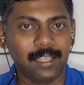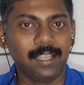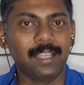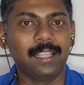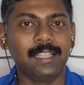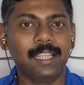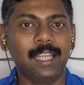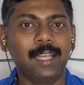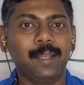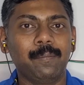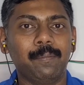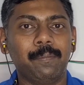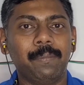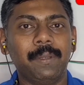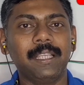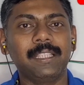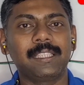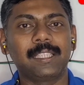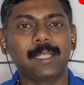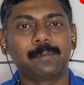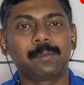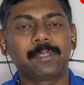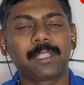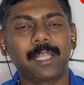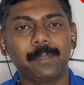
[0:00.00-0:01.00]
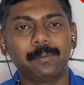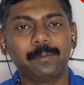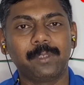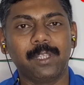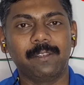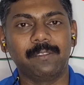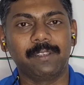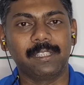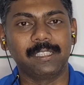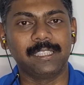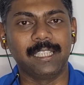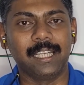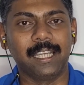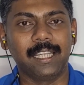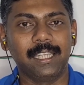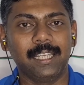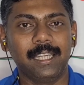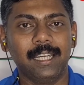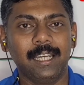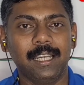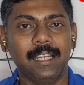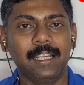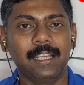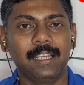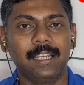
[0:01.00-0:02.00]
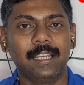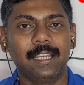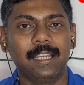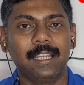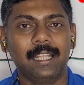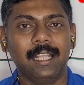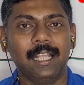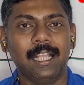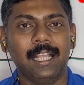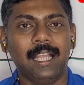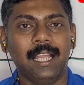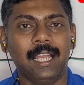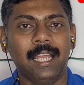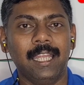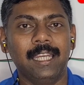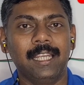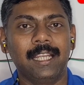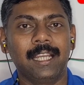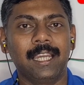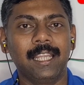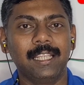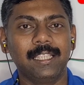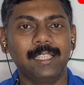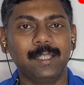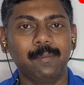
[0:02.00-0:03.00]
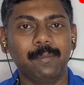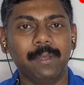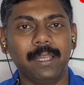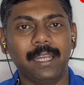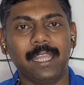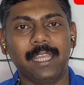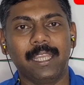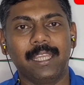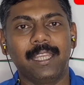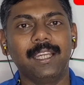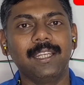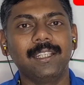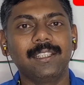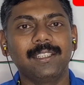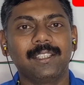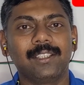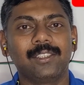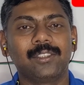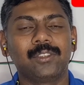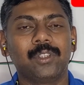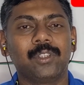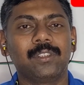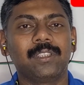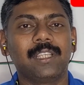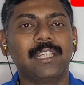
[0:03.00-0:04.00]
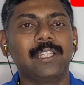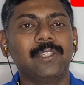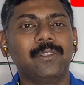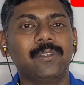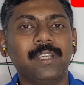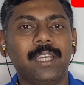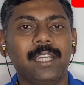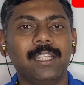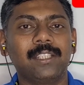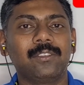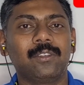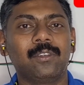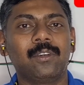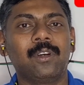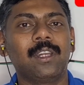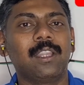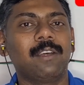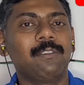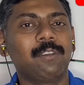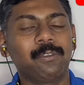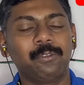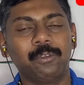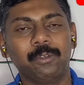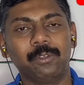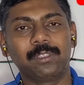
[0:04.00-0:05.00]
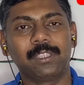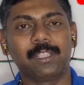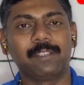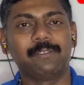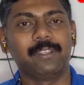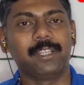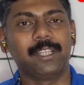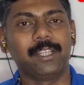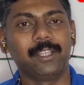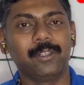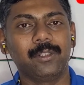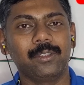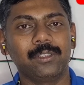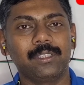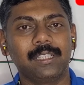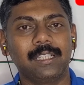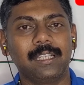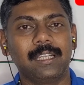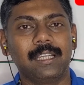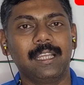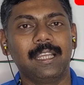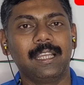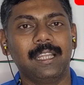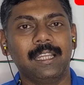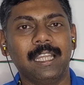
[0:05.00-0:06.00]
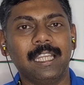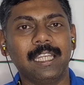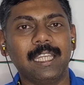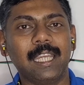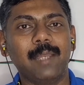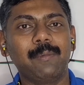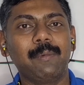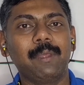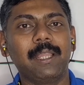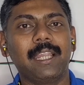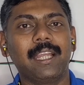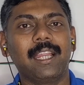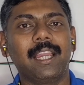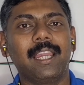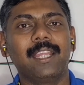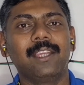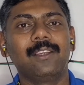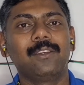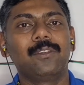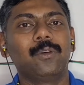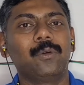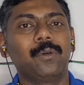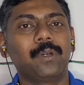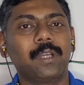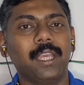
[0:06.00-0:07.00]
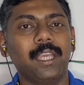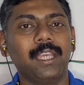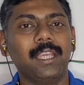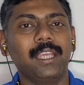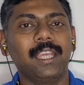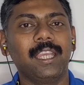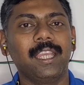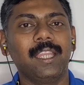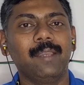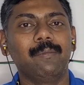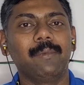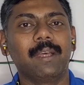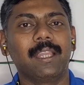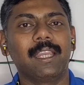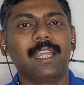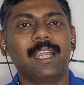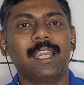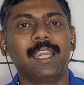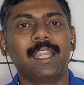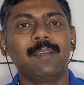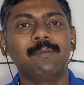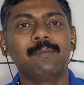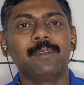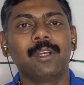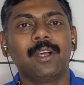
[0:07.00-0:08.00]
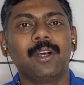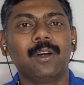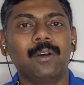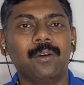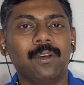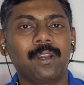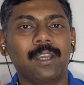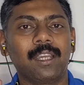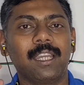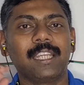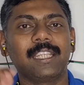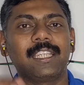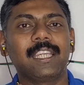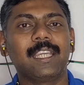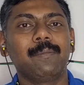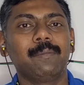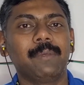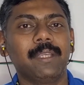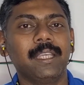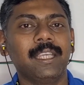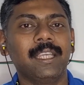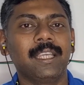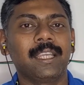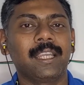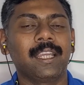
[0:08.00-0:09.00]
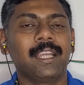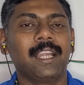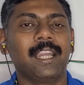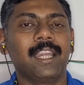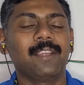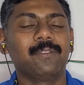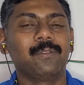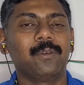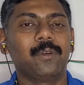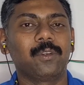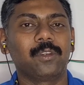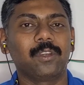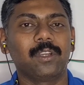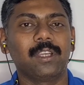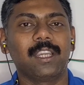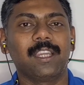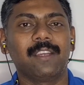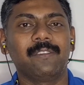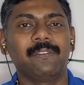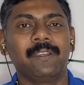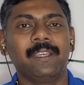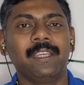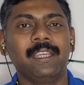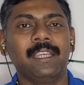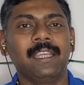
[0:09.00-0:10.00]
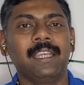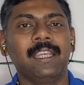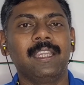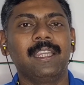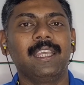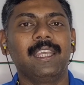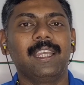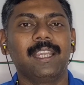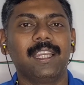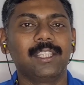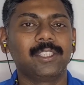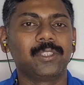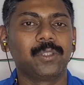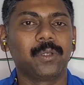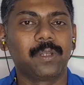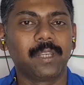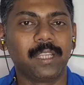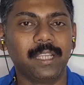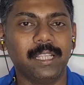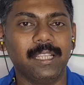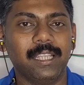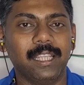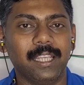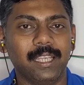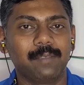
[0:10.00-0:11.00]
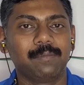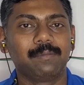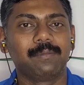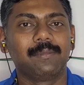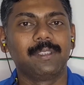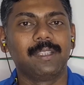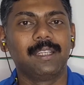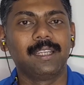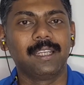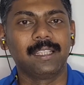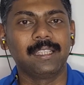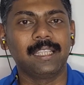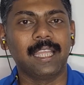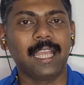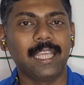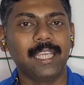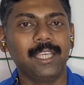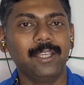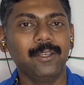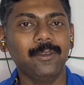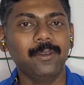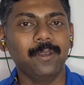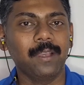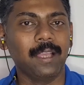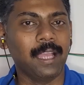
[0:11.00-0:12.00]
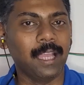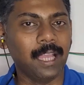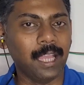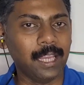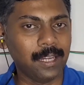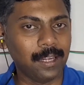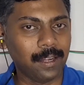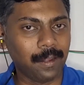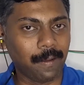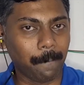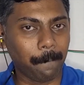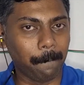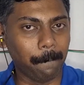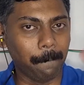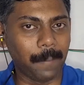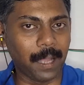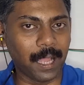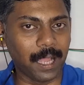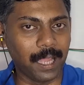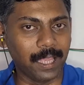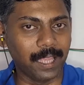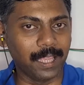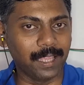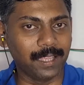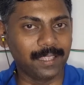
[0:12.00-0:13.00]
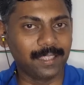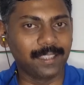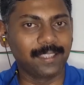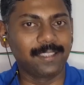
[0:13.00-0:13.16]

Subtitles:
then please subscribe to our channel and click the bell icon so that you get all our future videos. Let it be regarding cooking in Malayalam or let it be regarding photography in English or Hindi. Thank you and bye.